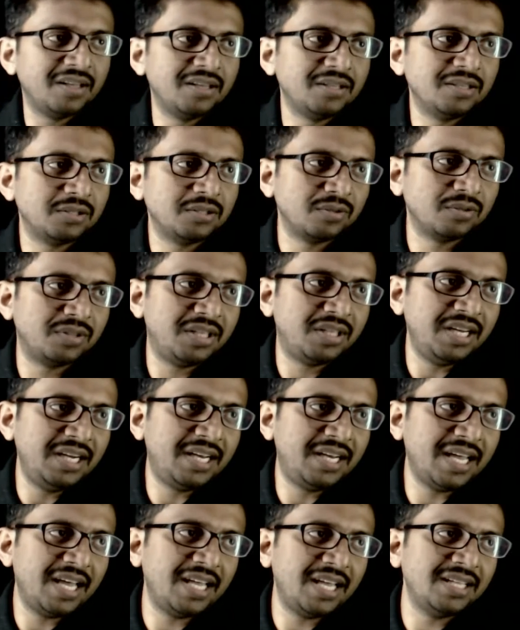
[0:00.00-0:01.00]
So
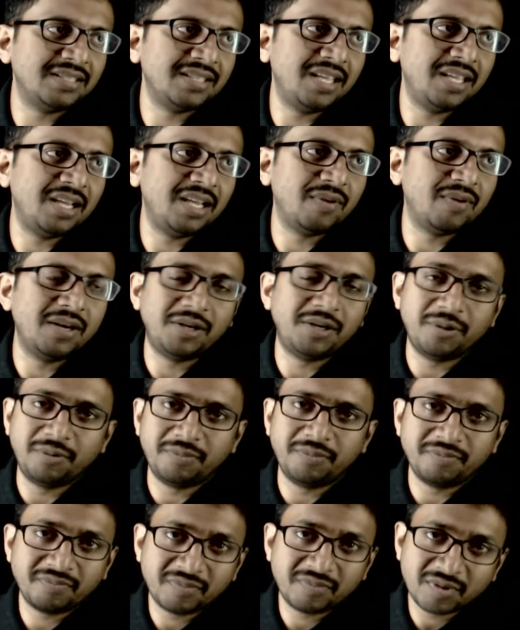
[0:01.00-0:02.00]
theta is equal to,
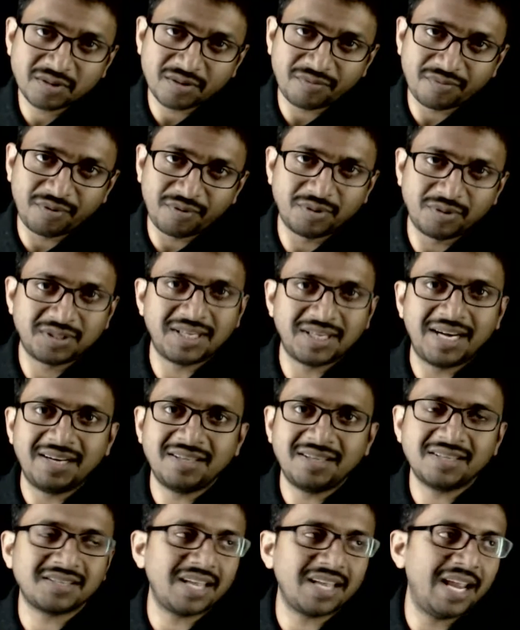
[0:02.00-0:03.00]
so if you send
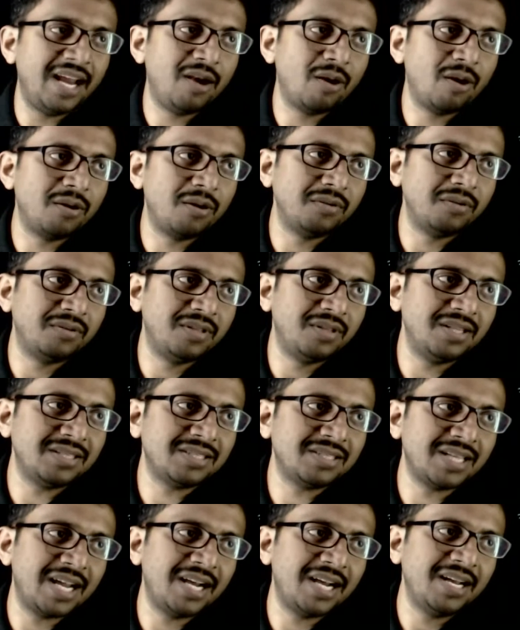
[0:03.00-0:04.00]
this 8 onto this
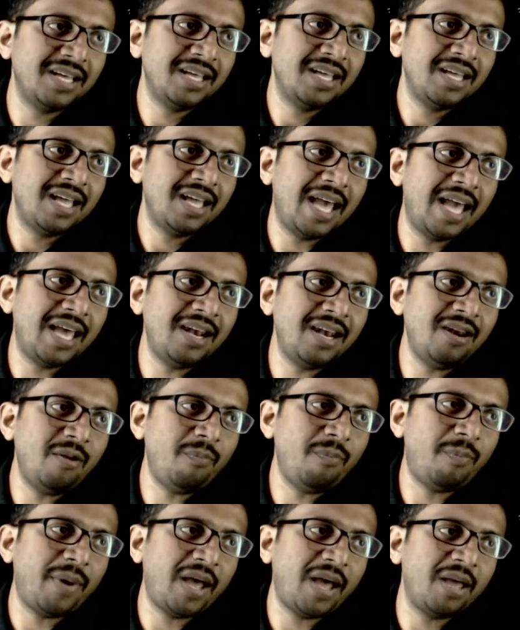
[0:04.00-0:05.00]
side, n
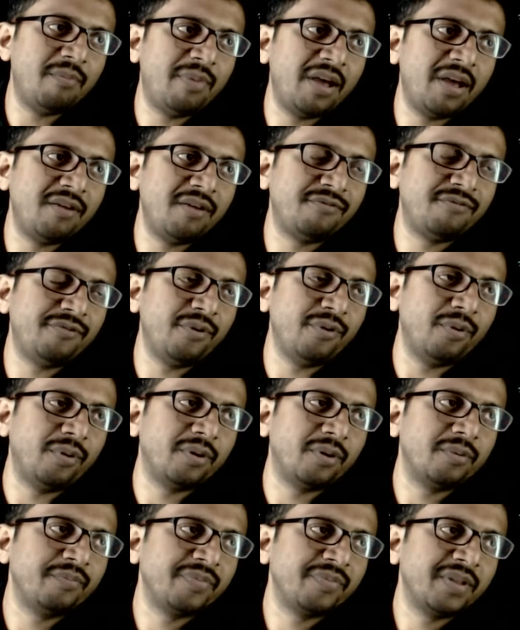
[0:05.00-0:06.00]
pi by 4
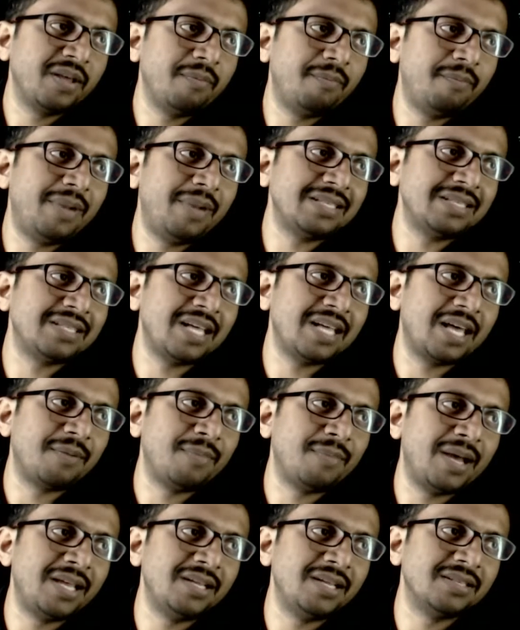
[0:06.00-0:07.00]
plus or
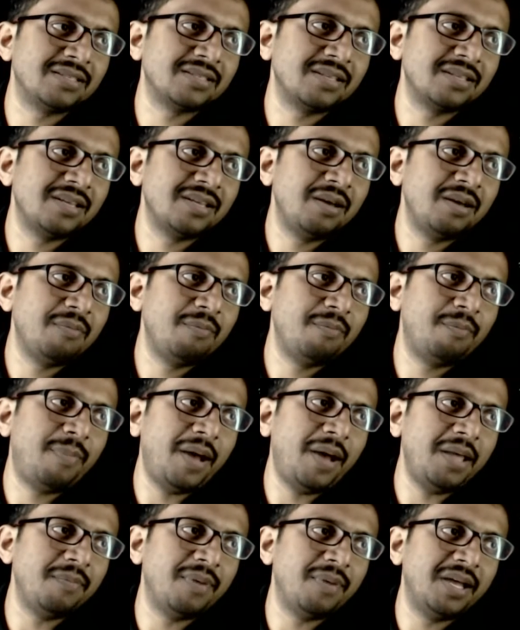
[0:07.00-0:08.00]
minus
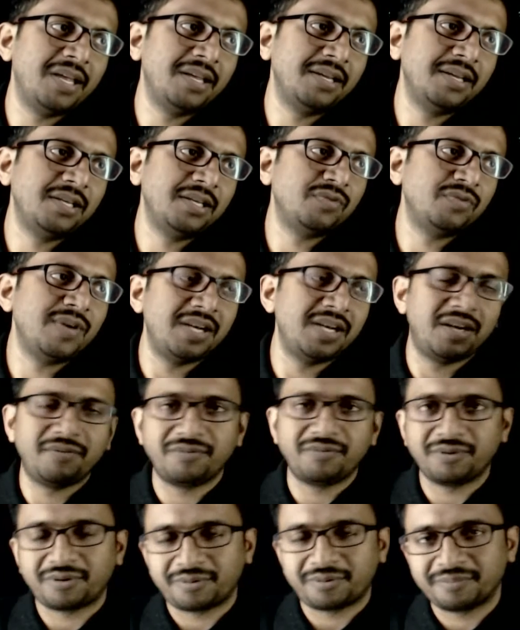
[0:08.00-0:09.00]
pi by
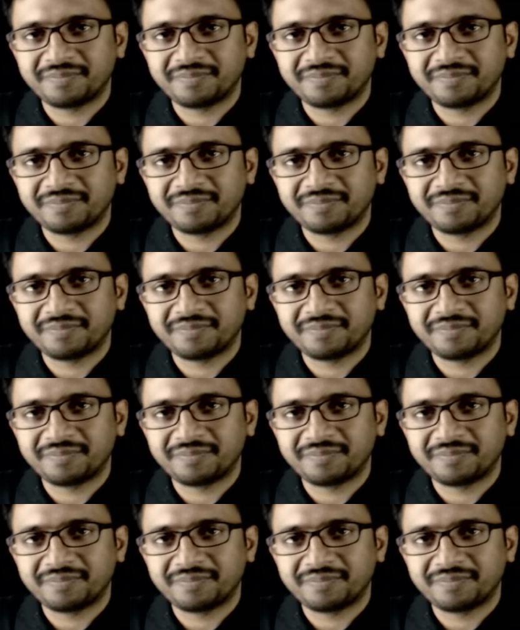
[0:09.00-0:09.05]
24.